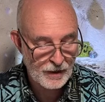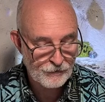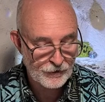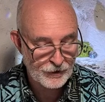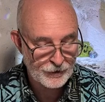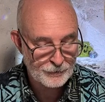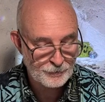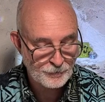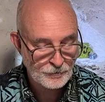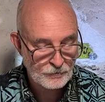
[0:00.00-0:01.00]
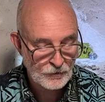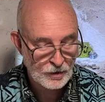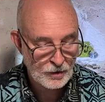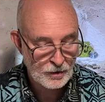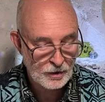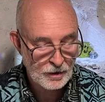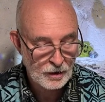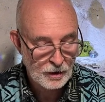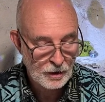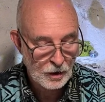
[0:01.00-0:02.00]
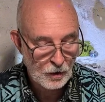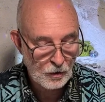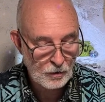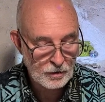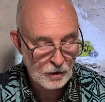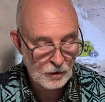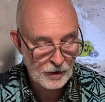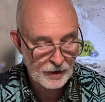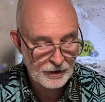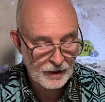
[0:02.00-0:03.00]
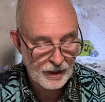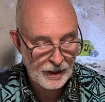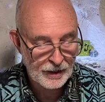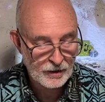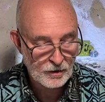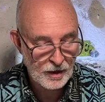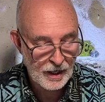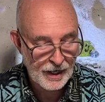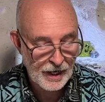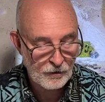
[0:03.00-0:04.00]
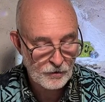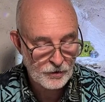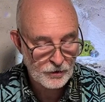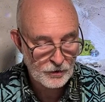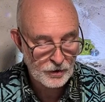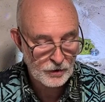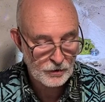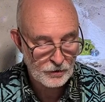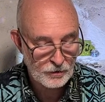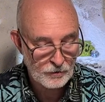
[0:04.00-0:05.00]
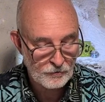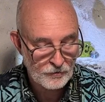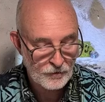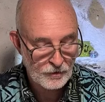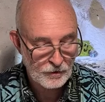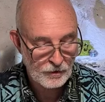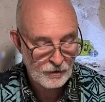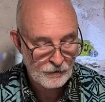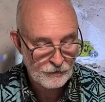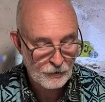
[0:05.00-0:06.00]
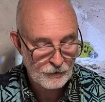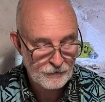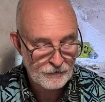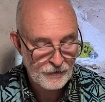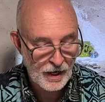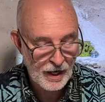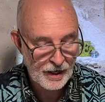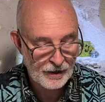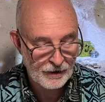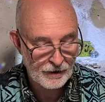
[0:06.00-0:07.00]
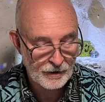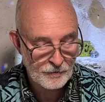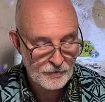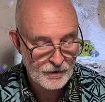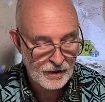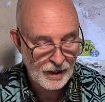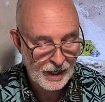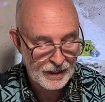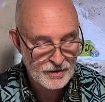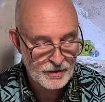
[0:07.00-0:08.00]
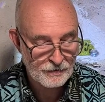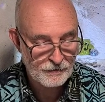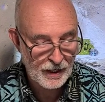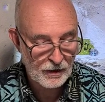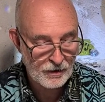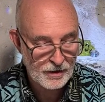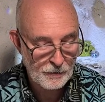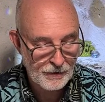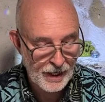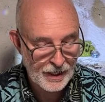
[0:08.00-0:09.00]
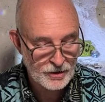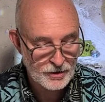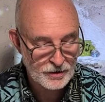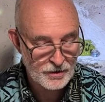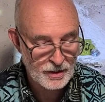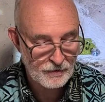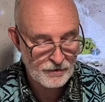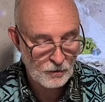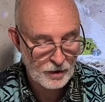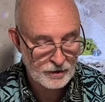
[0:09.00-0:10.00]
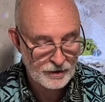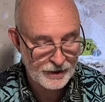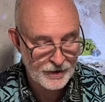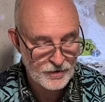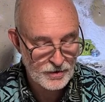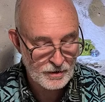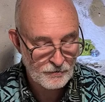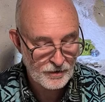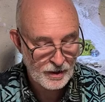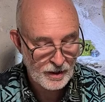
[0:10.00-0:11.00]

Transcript: suffer. O Lord, I cry out to you, for fire has devoured the pastures of the wilderness,